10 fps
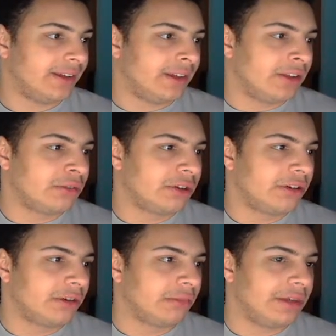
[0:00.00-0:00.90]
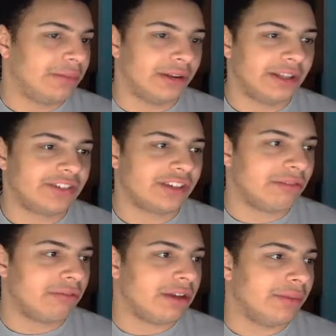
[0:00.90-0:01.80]
Twitter and Weibo. Let's look
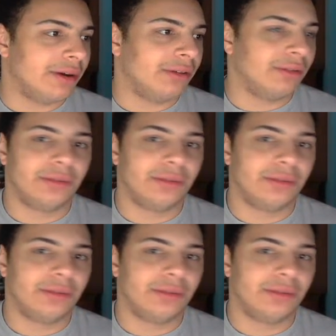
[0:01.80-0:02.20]
at Weibo.